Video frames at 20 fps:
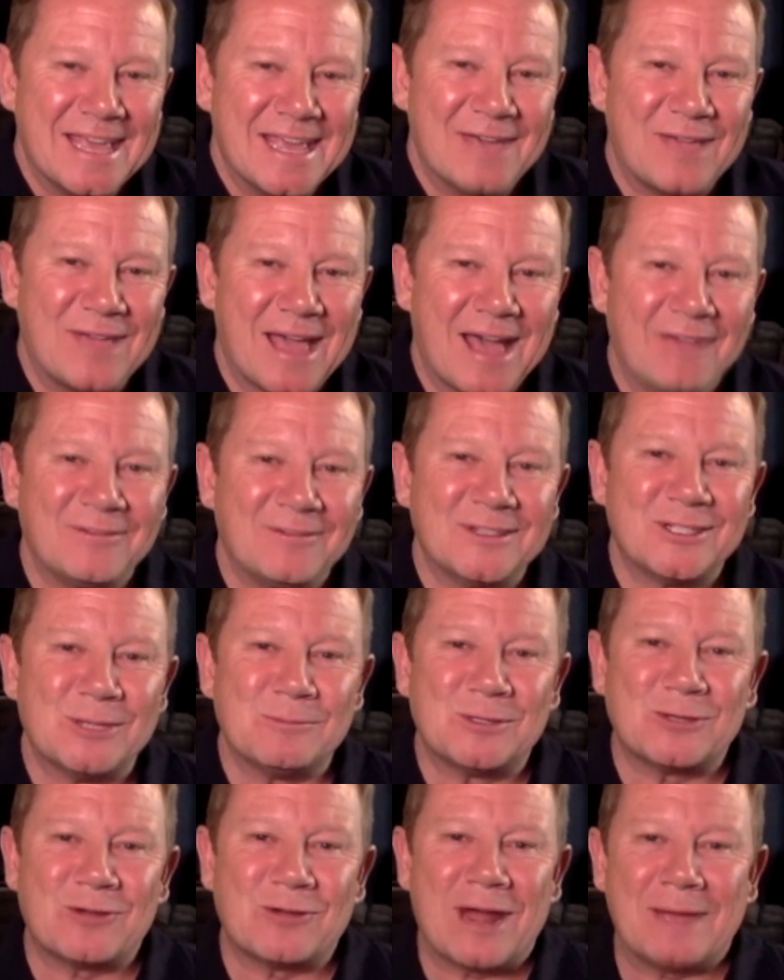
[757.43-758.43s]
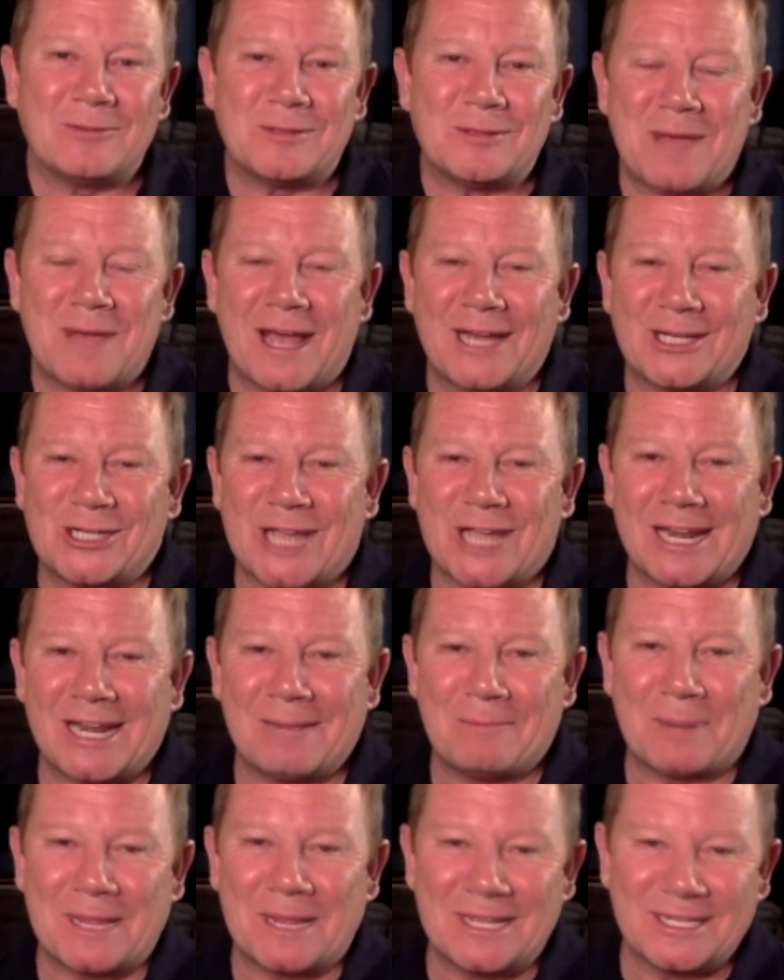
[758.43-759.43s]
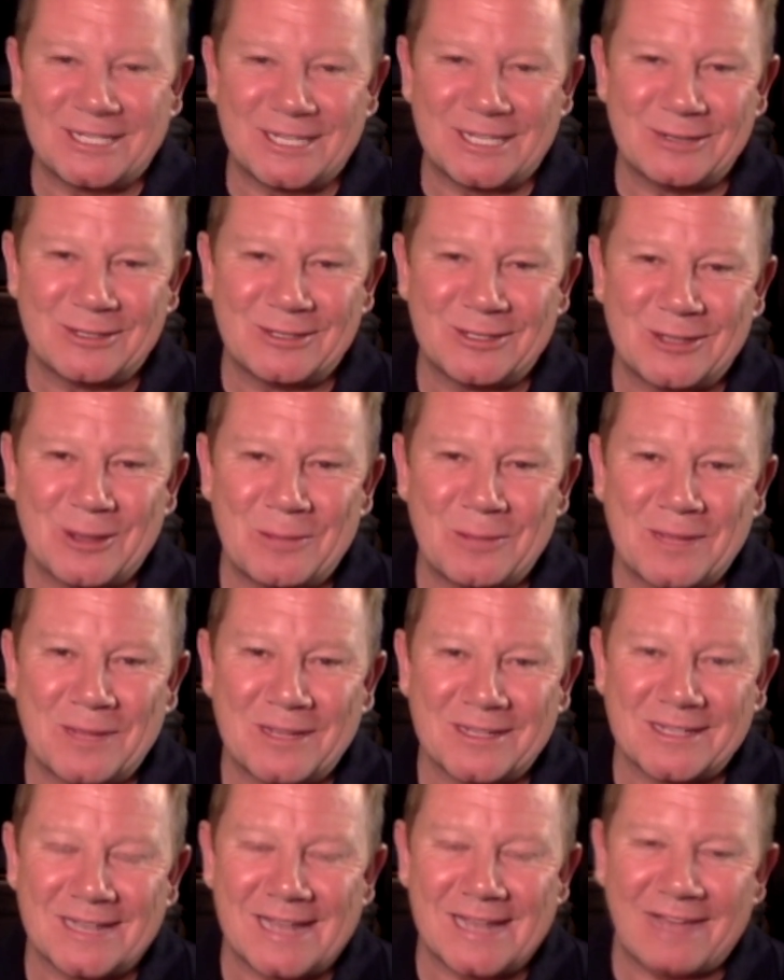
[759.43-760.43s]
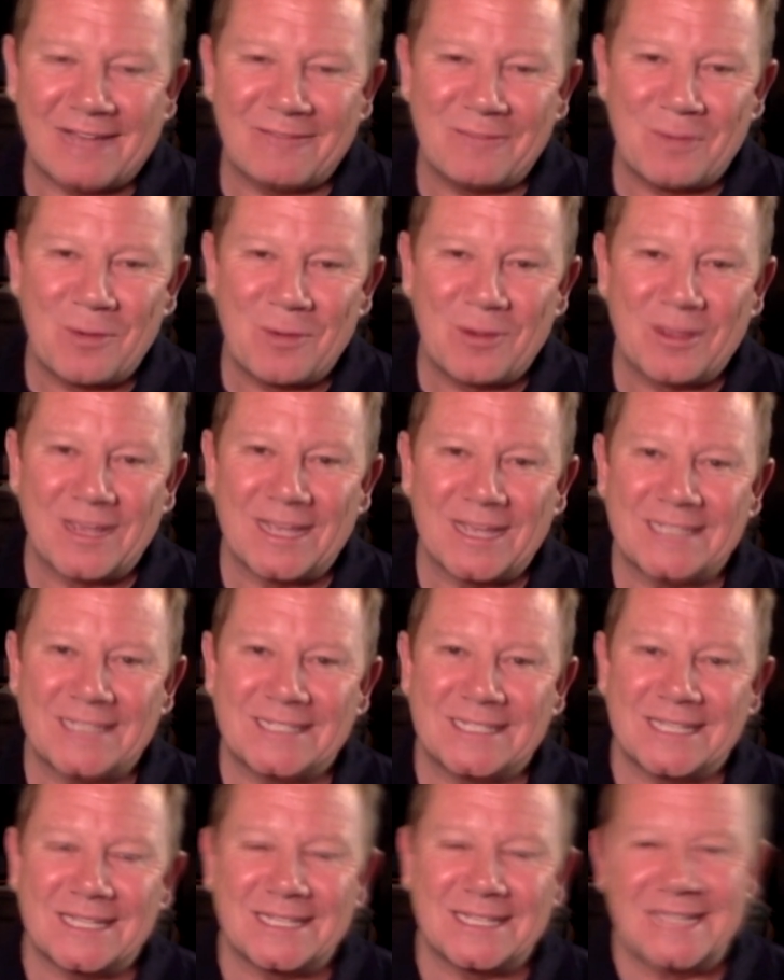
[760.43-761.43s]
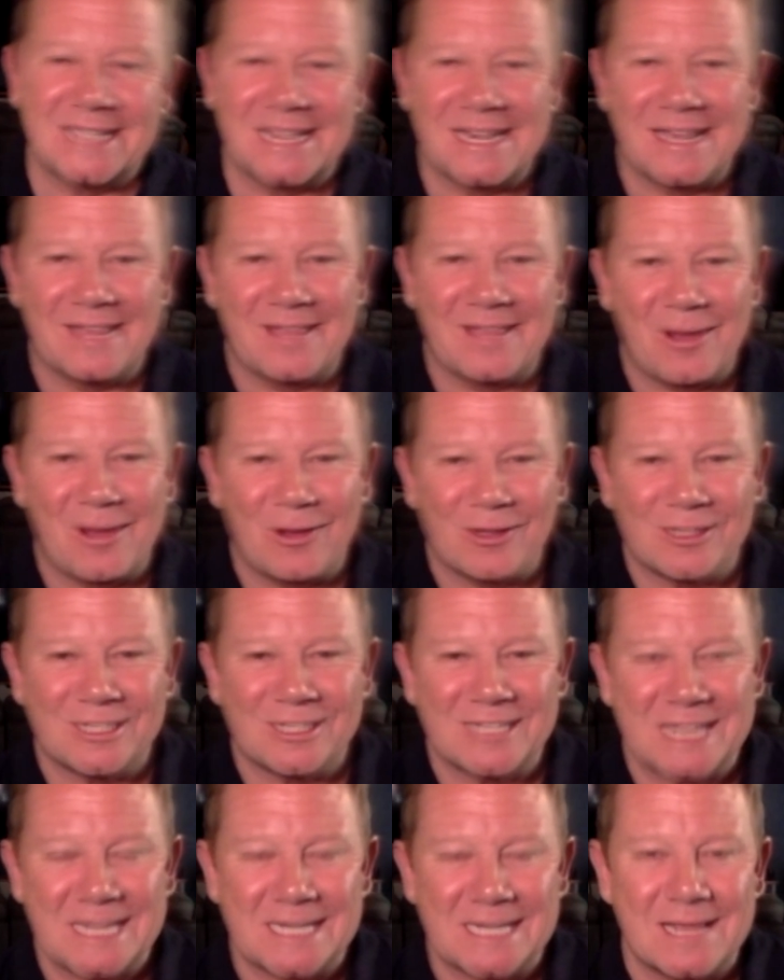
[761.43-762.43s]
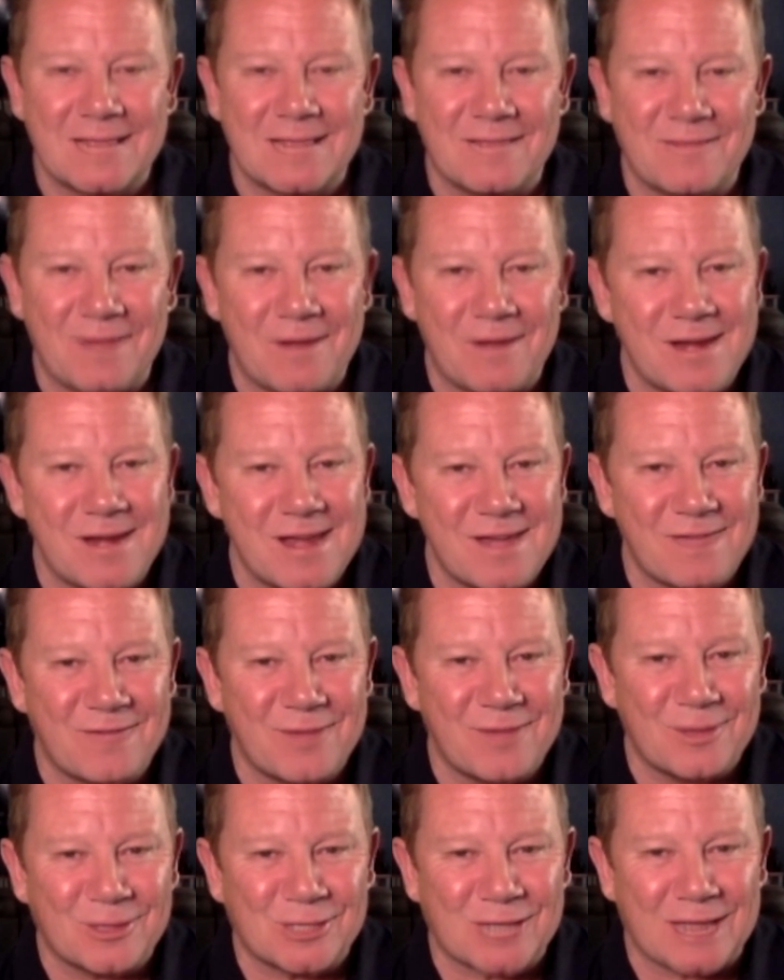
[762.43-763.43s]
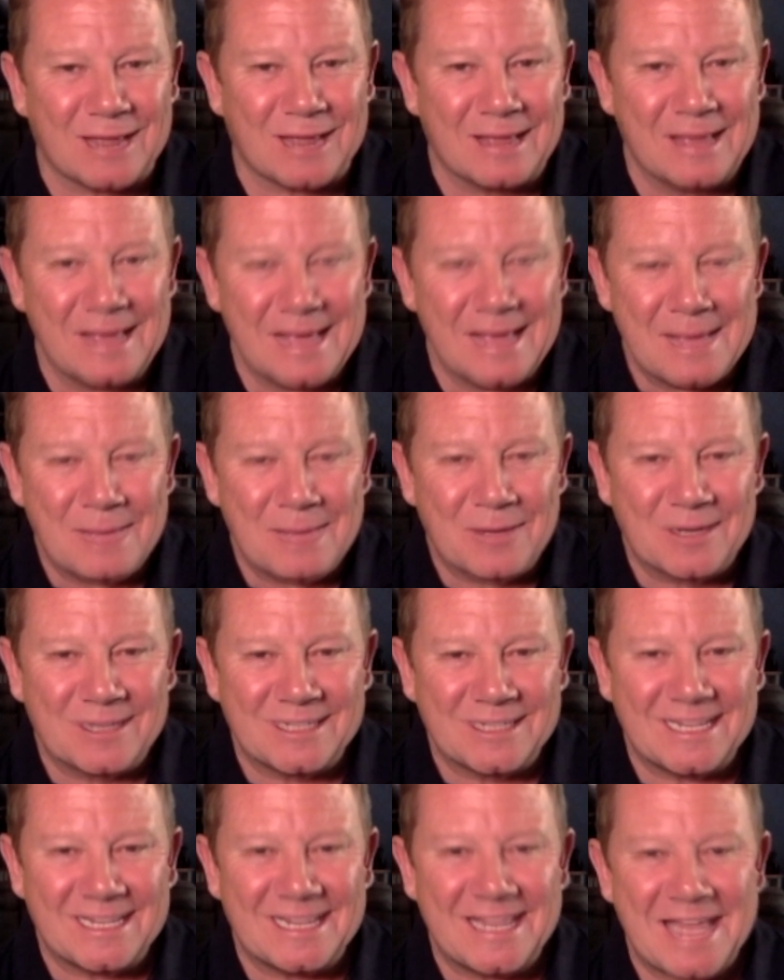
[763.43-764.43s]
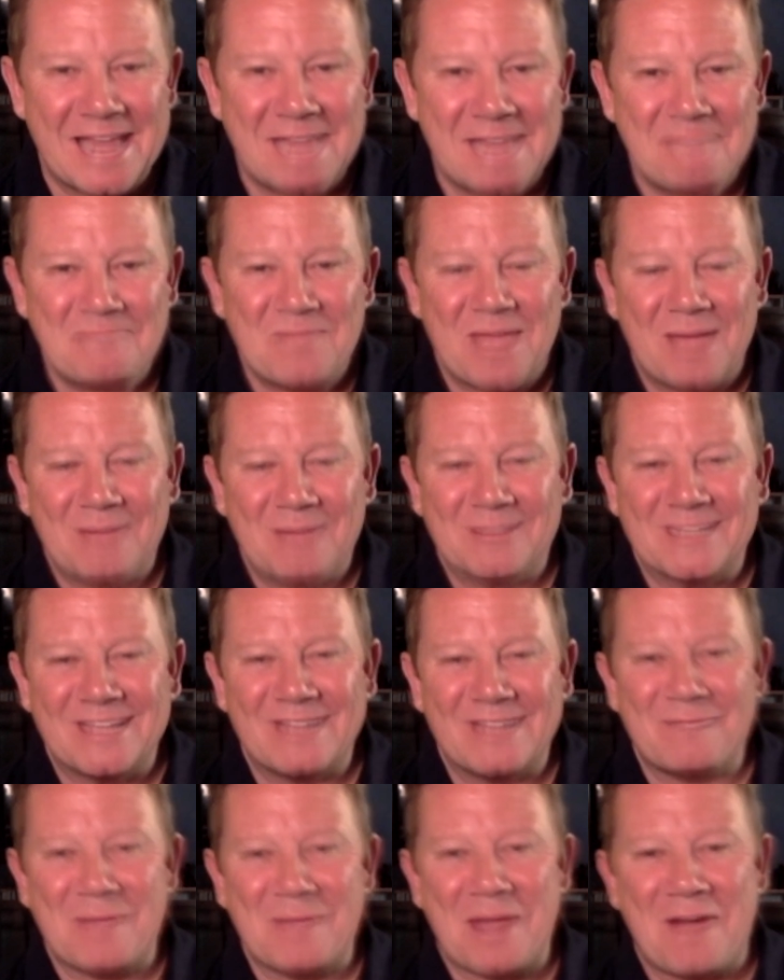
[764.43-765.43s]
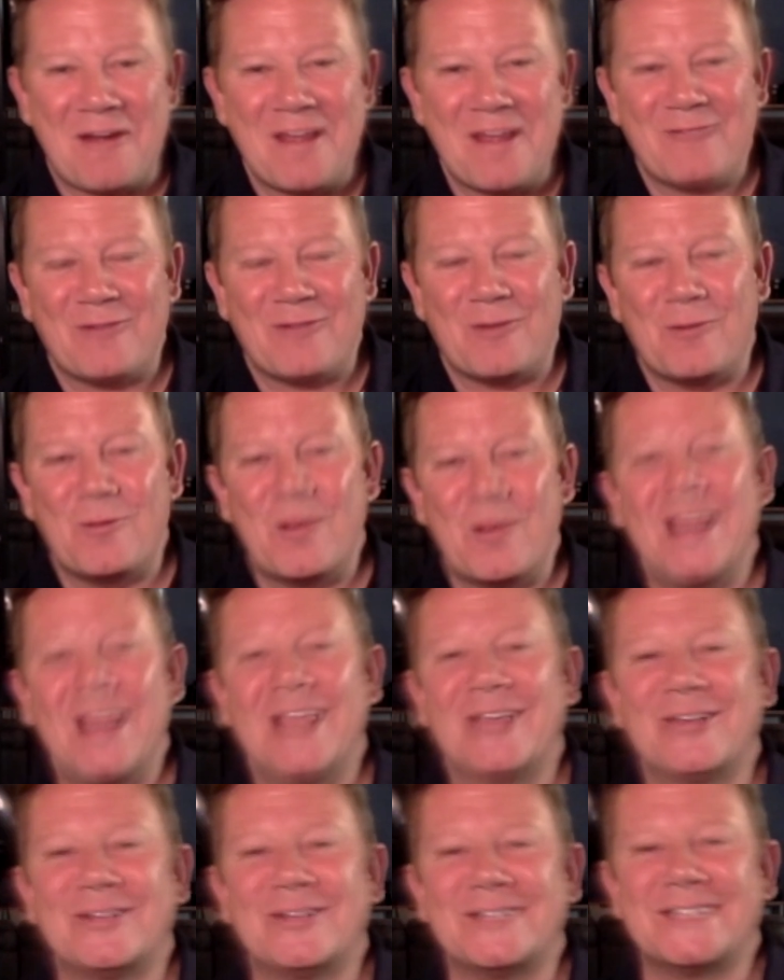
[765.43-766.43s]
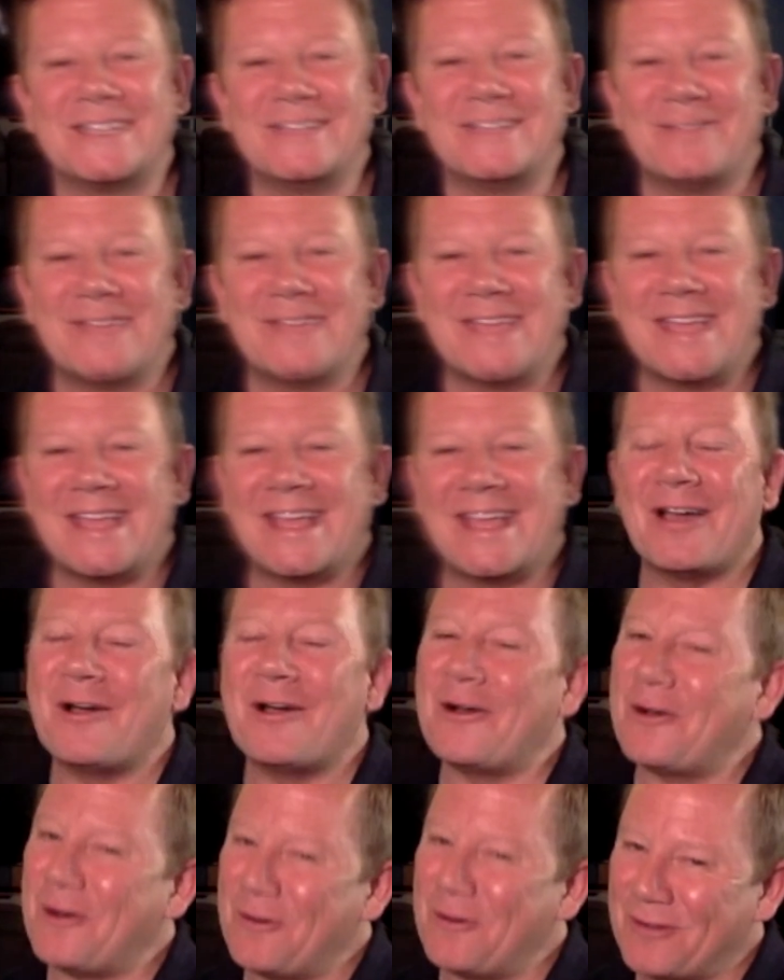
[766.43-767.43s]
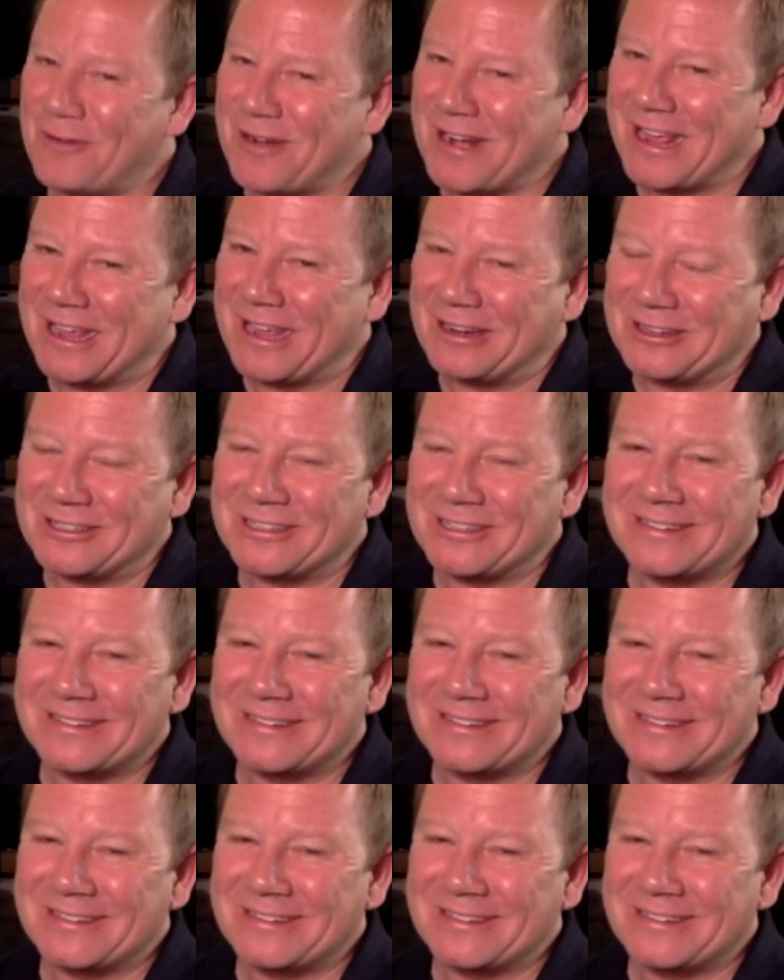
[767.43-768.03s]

If you haven't subscribed to my channel, please do so, because I'll have more guests sitting in the hot seat in the very near future. But until then, I'm Dave Perry for Wheelie Good TV. Over and out.